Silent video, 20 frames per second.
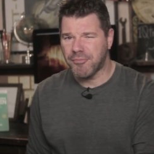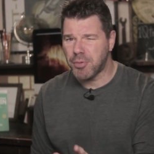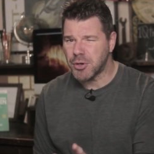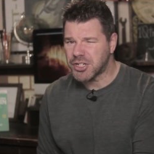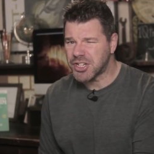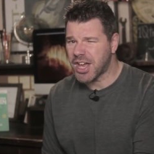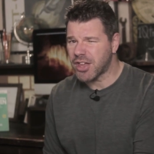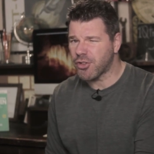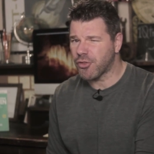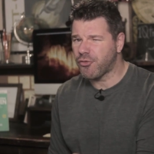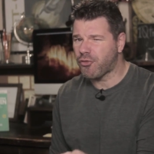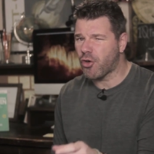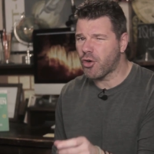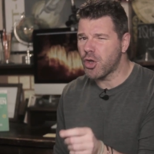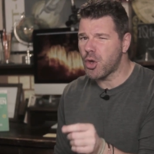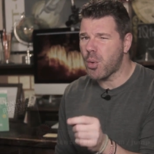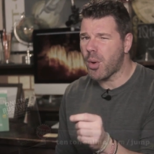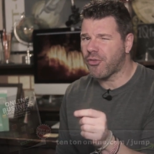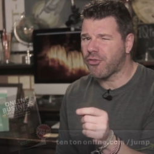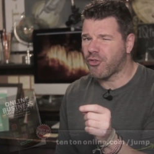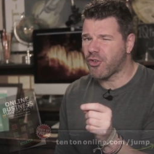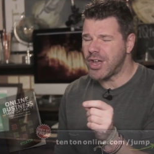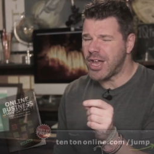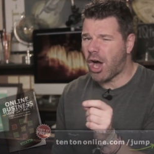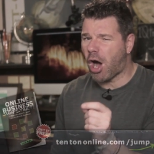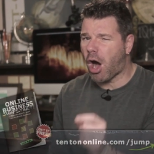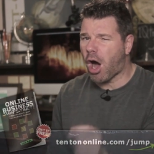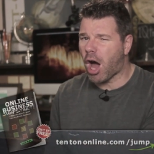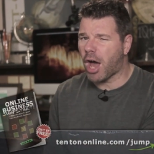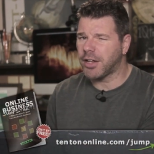put together for you a free
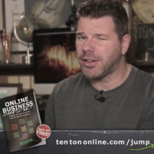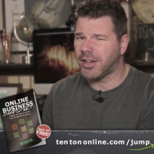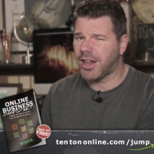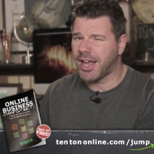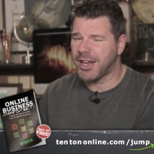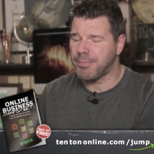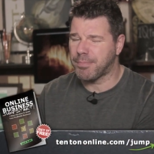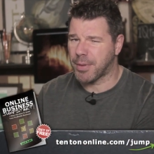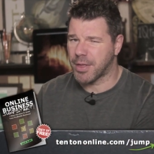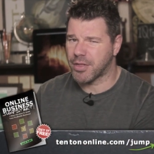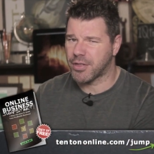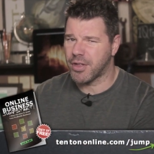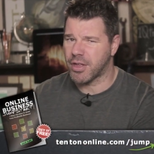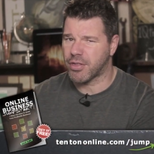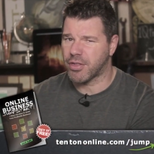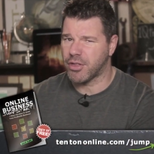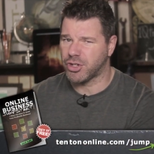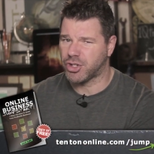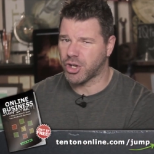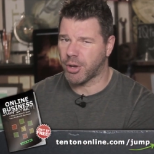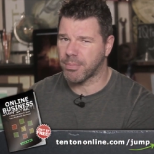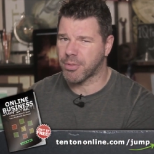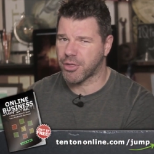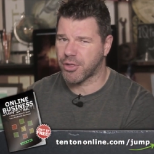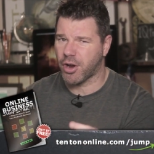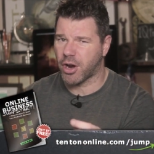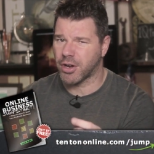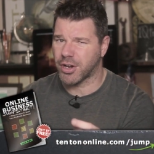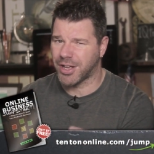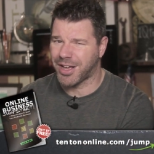online business
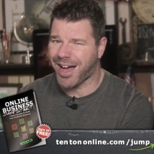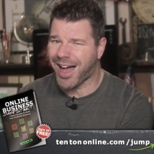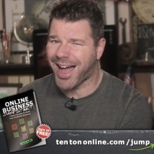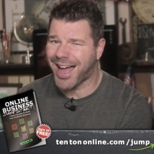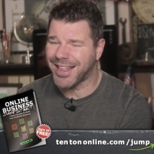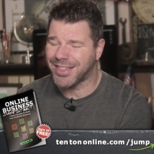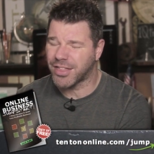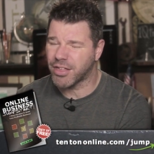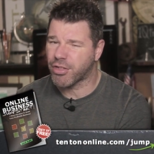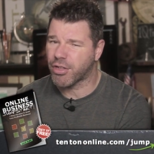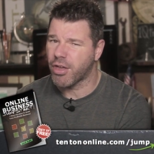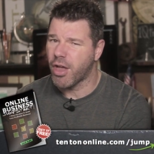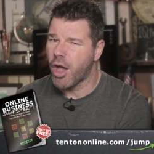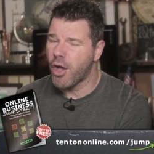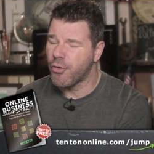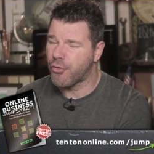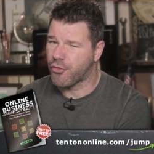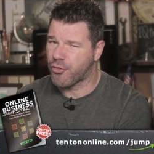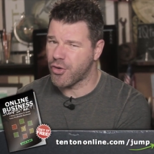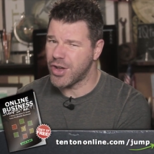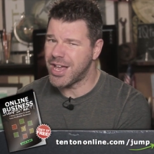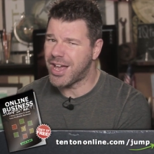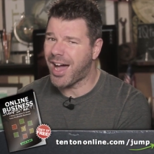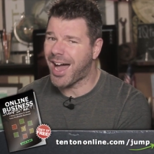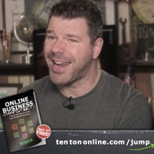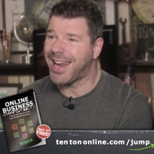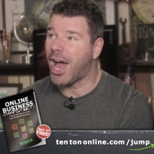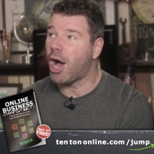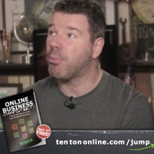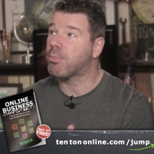jumpstart guide. This free
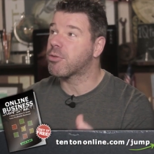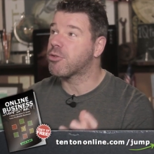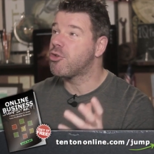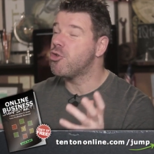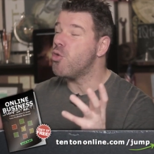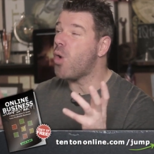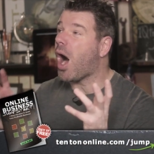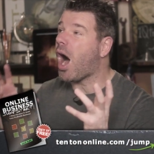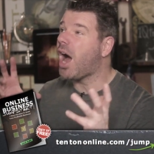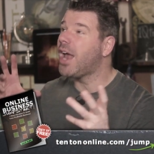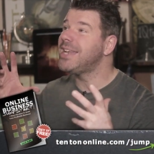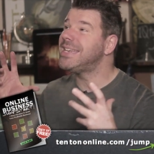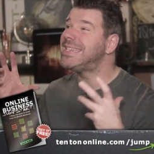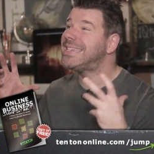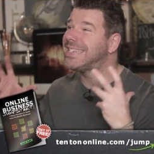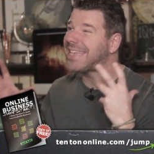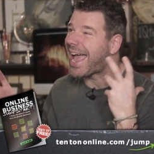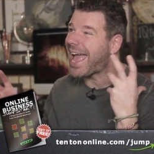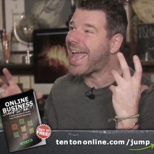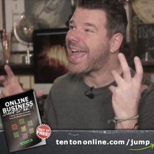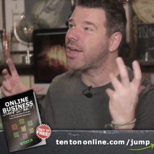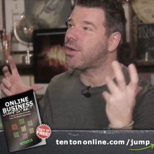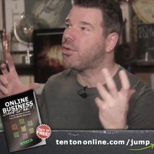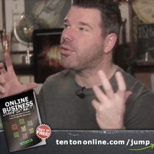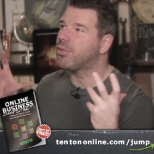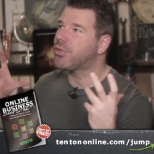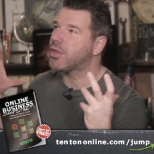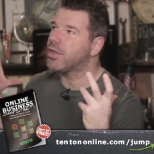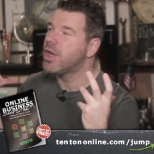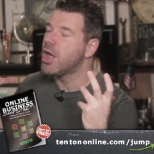guide helps to
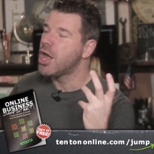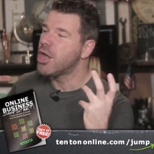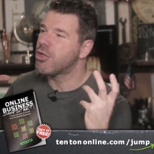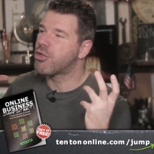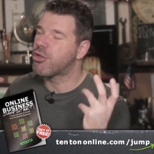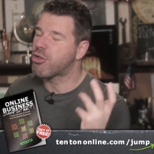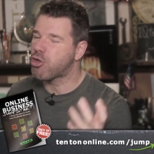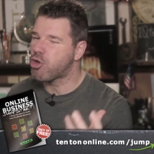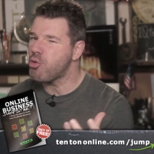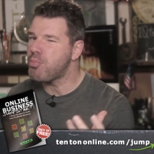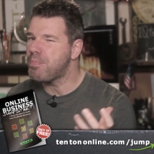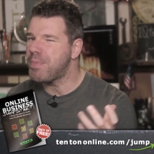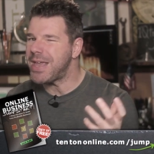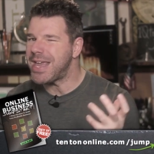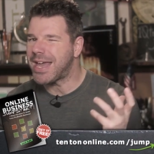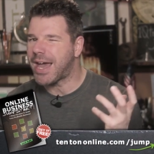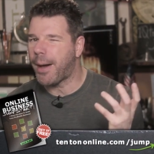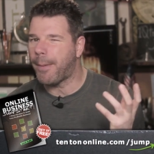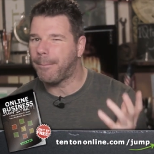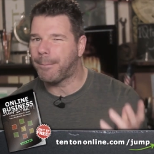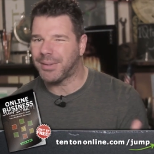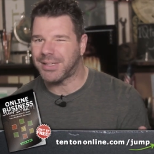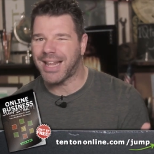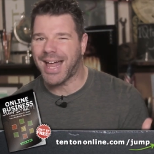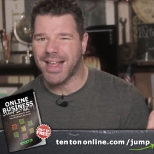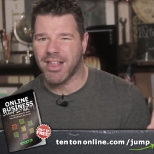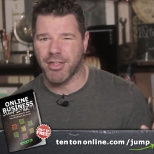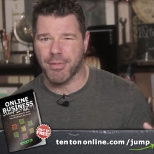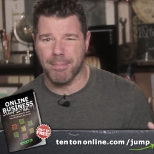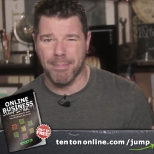untangle the soupy,
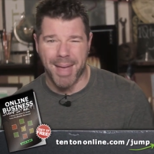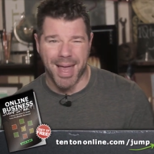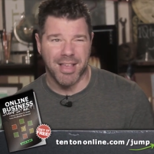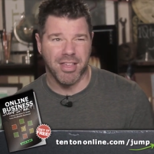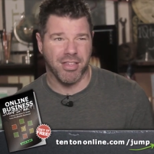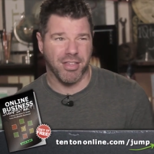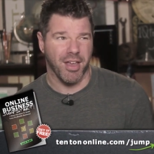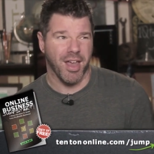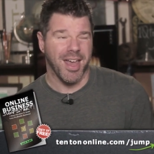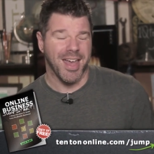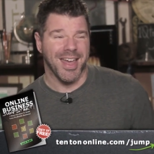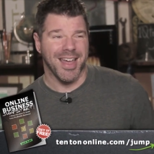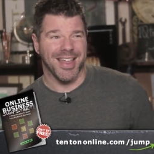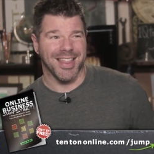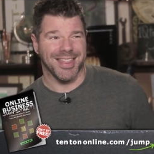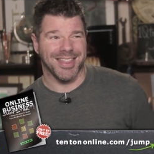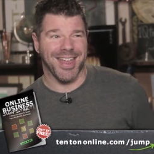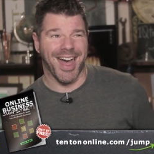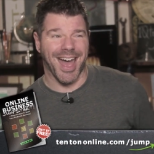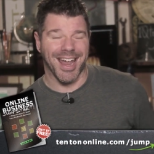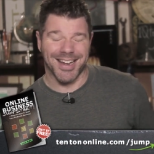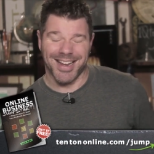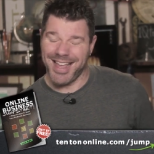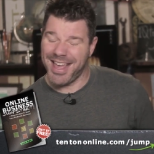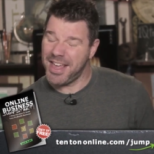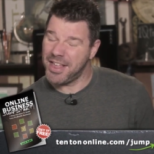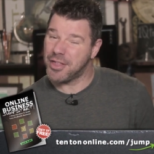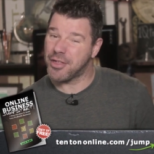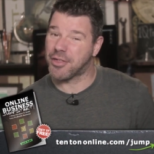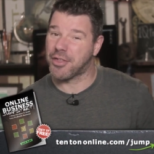complex mess that
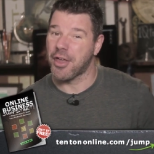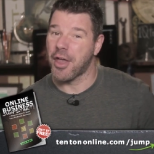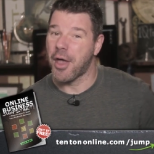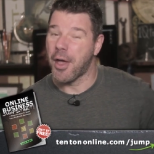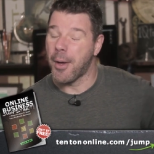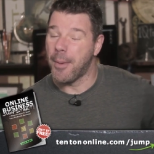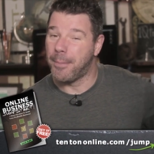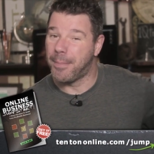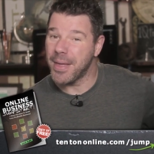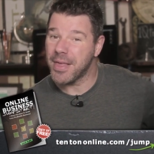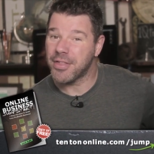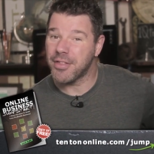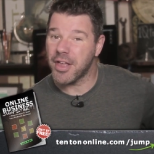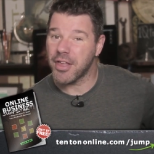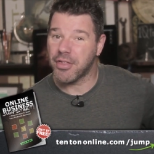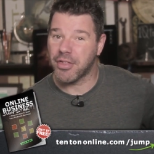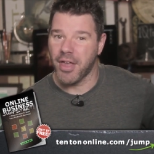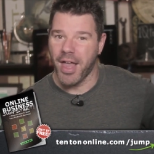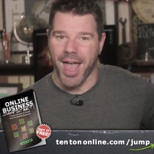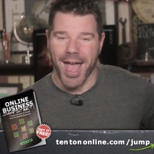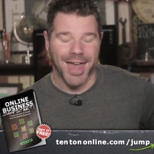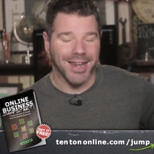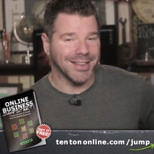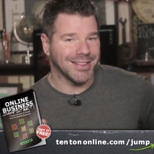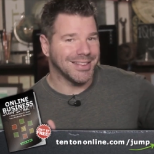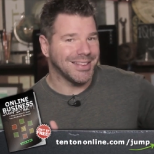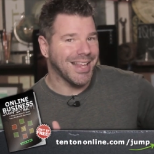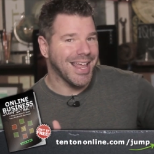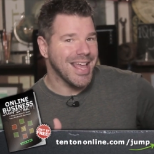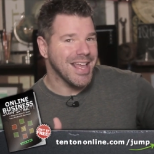is business
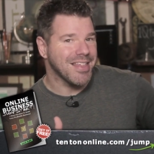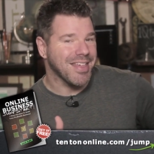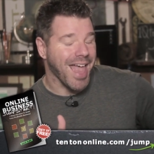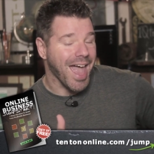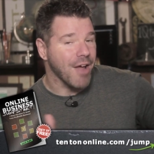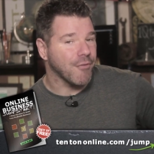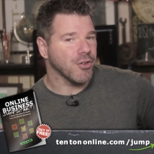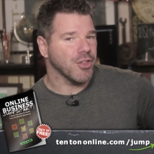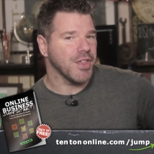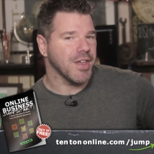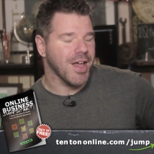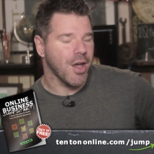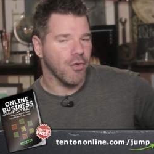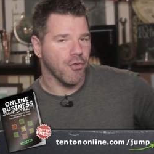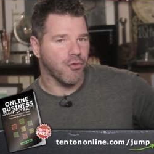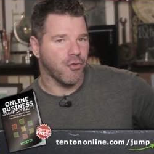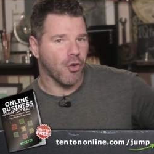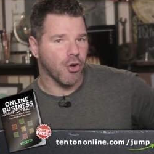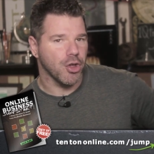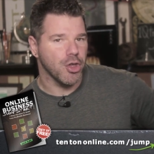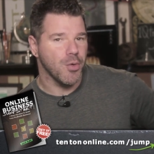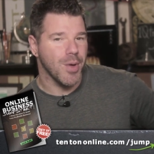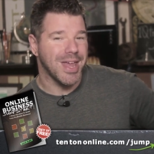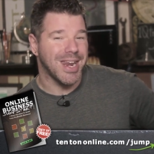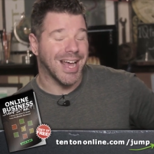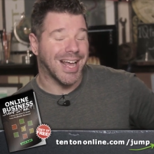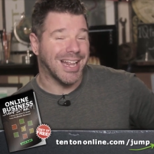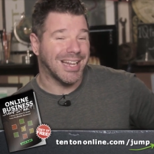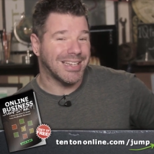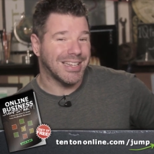and lays everything out for you
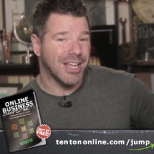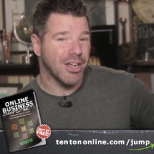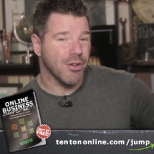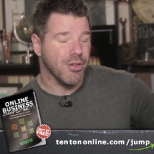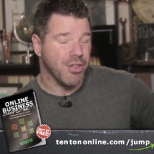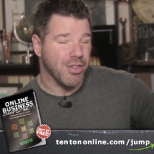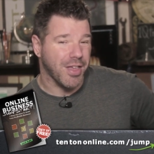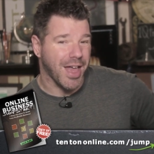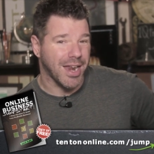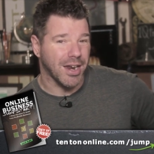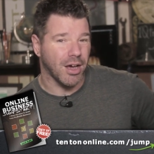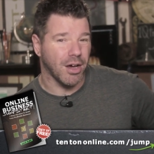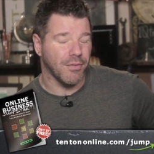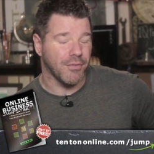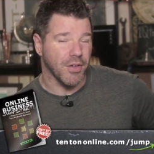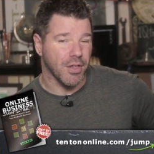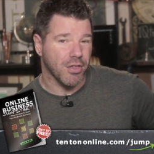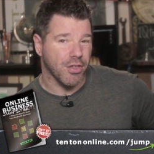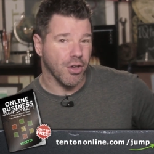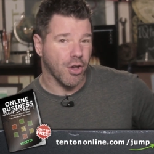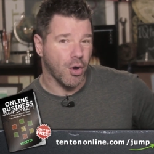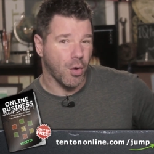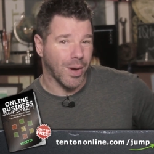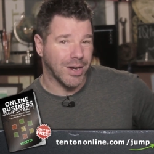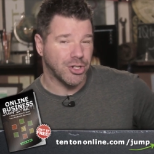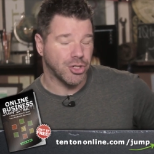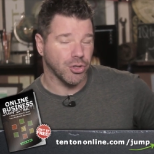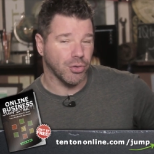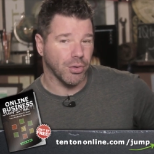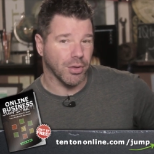in a clear set of
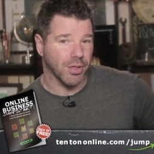sequential